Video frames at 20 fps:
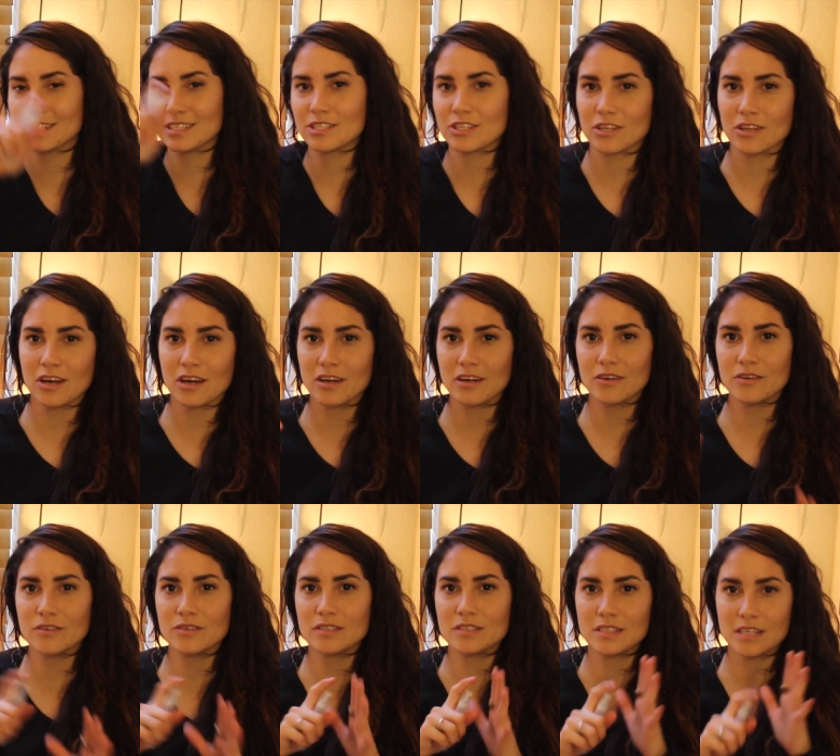the
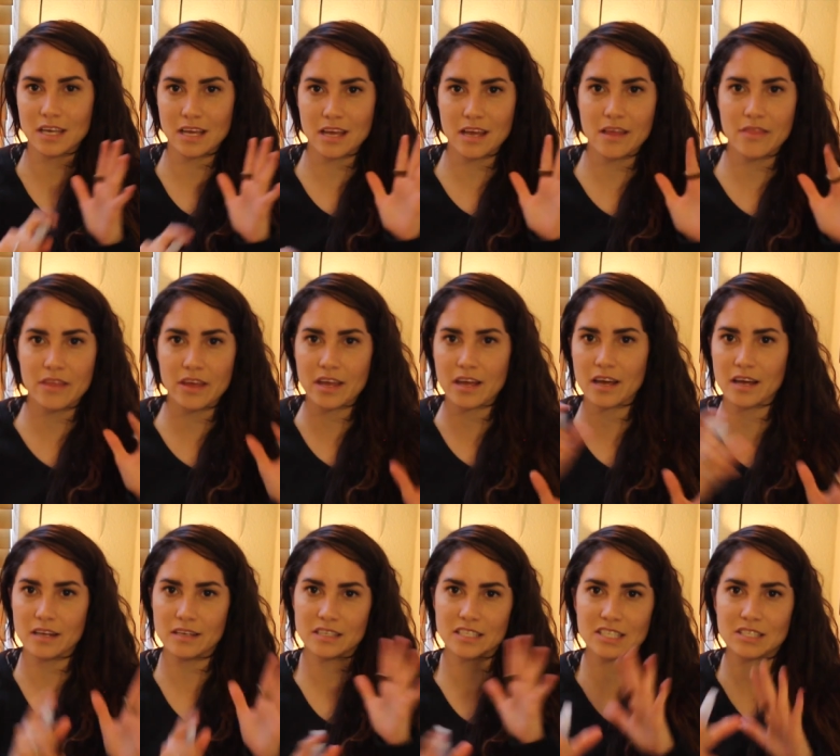gelatos and they
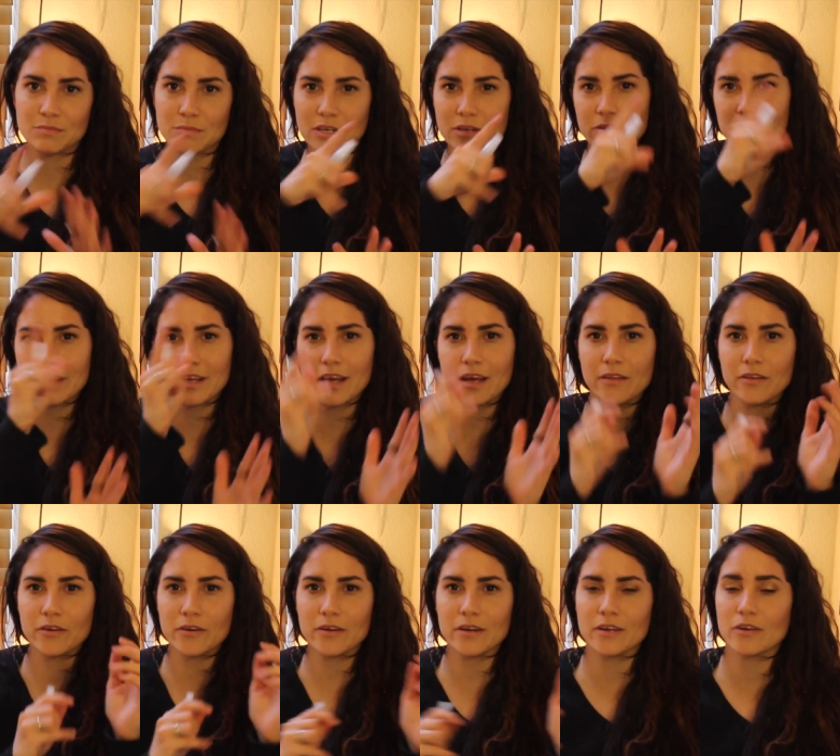kind of smear
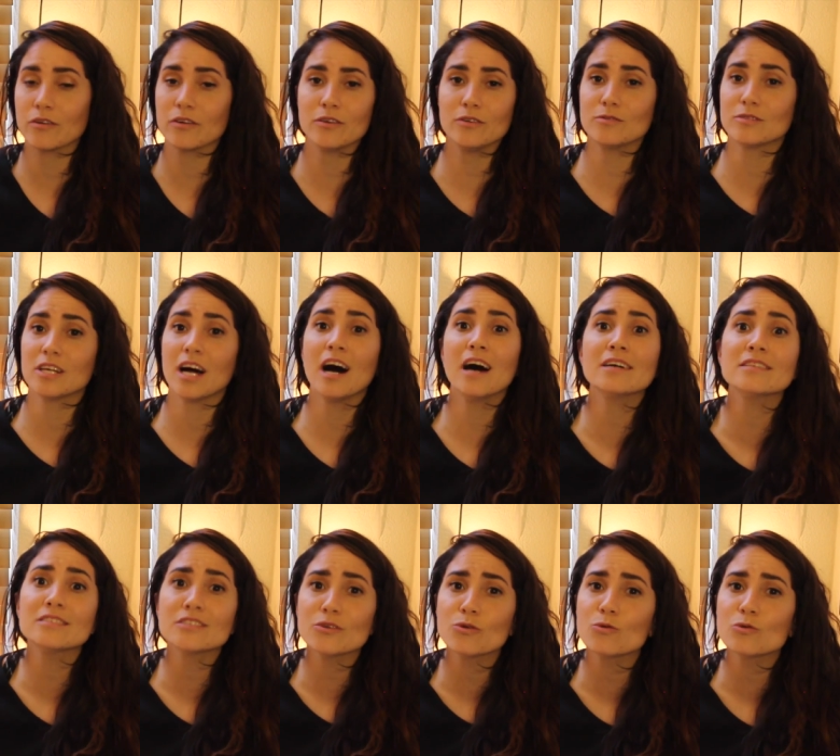together, and you can do
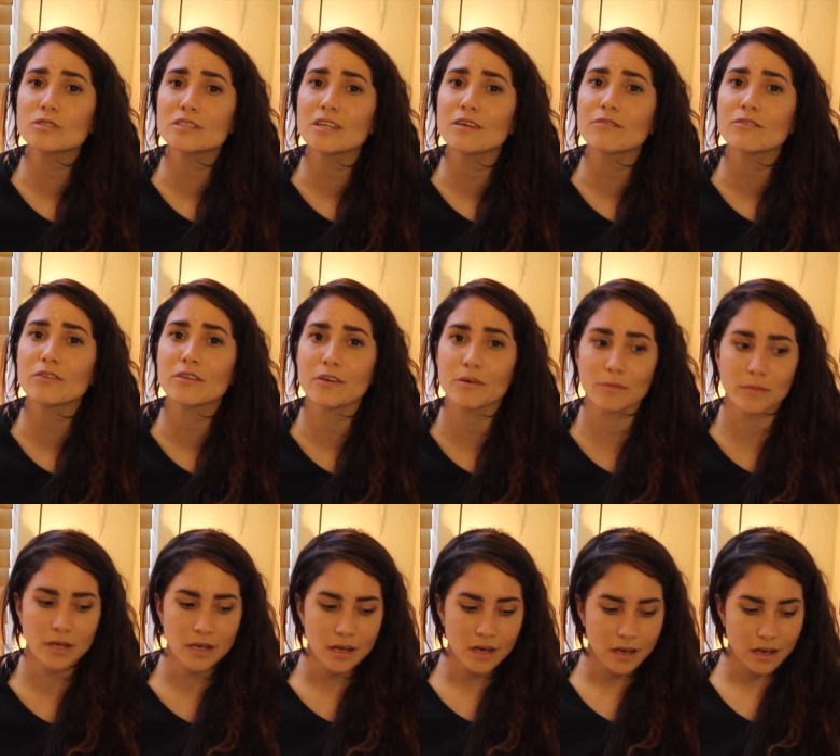tons of cool stuff with
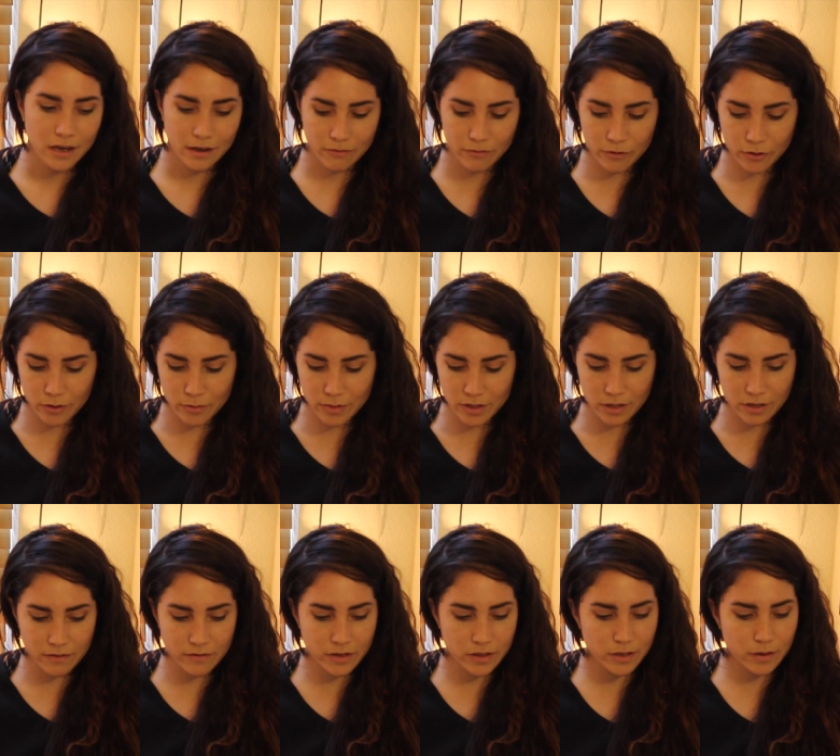them. I've really been
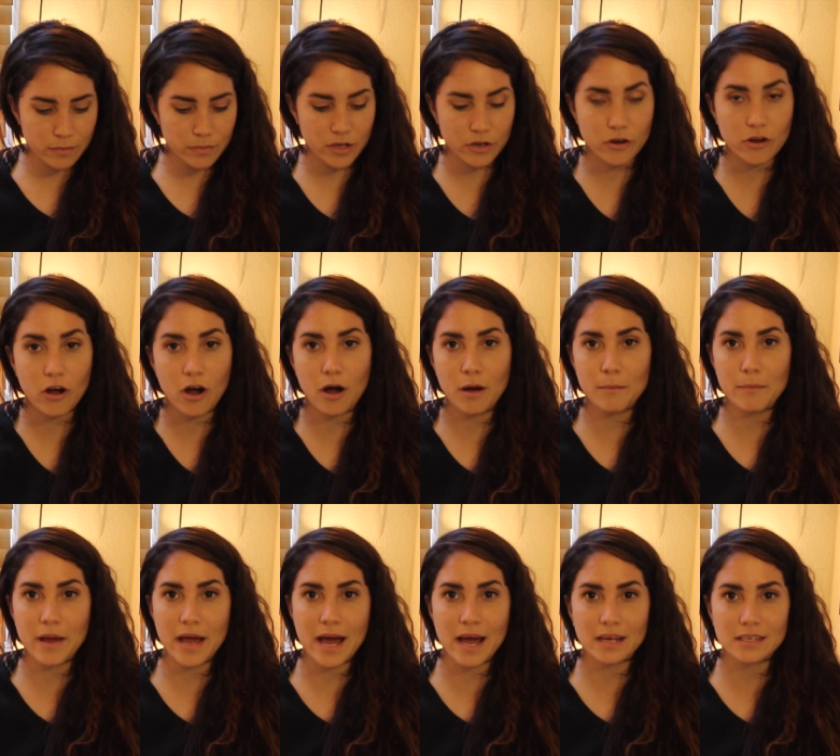loving them. They're
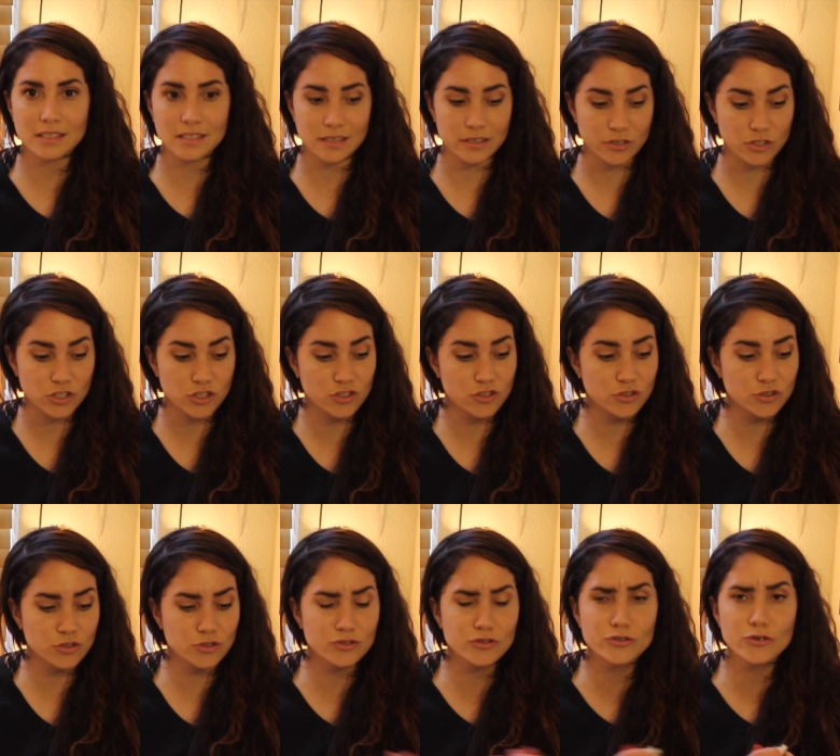compact and they're
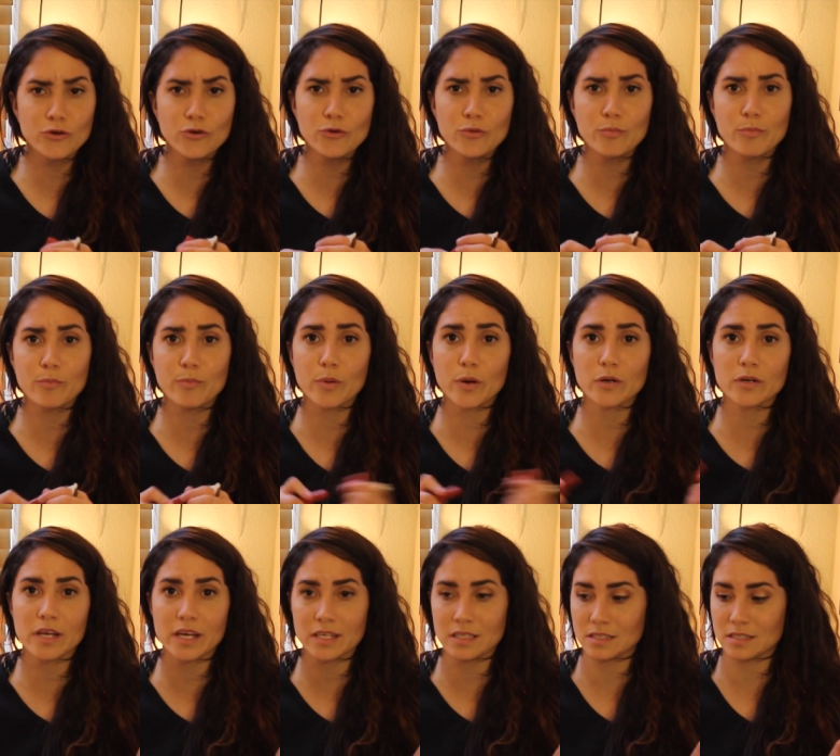super
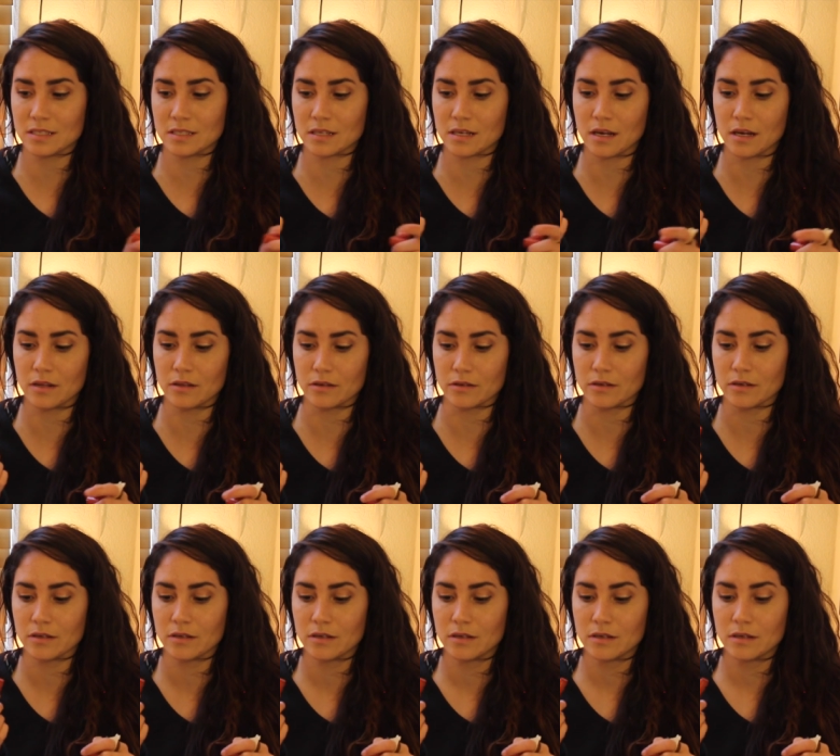dense in
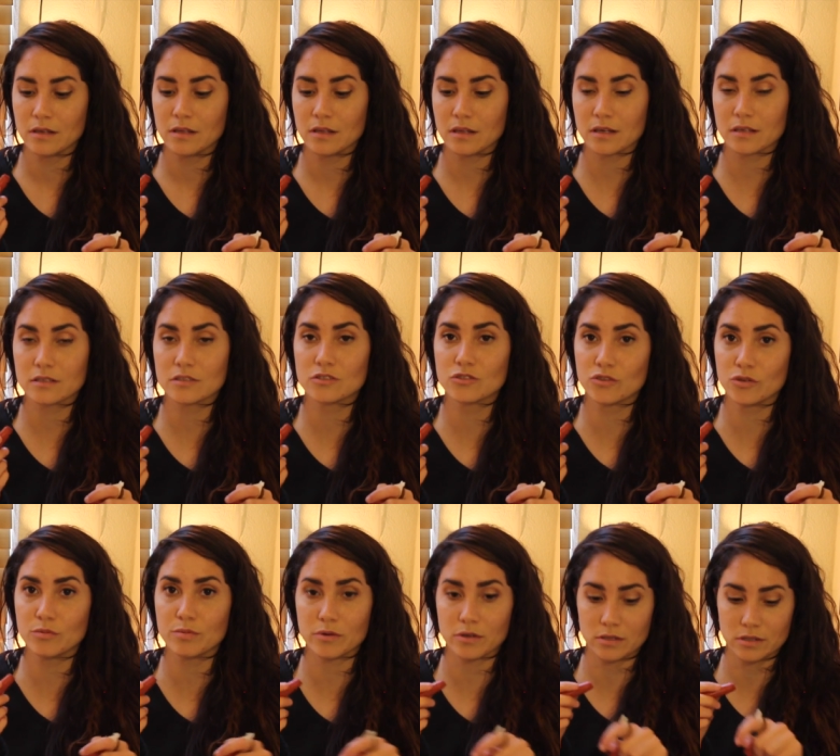color. Like
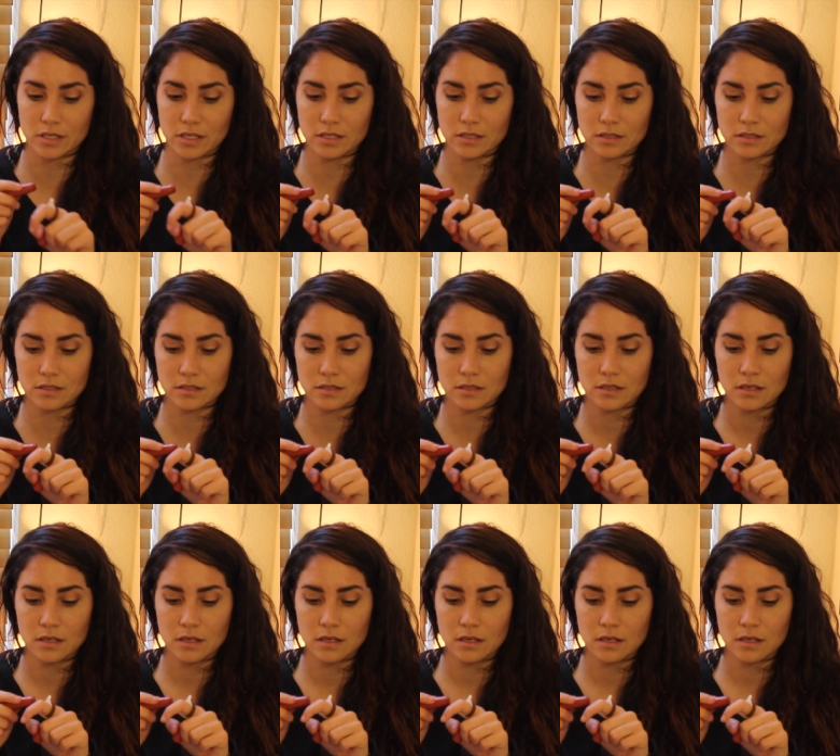super dense.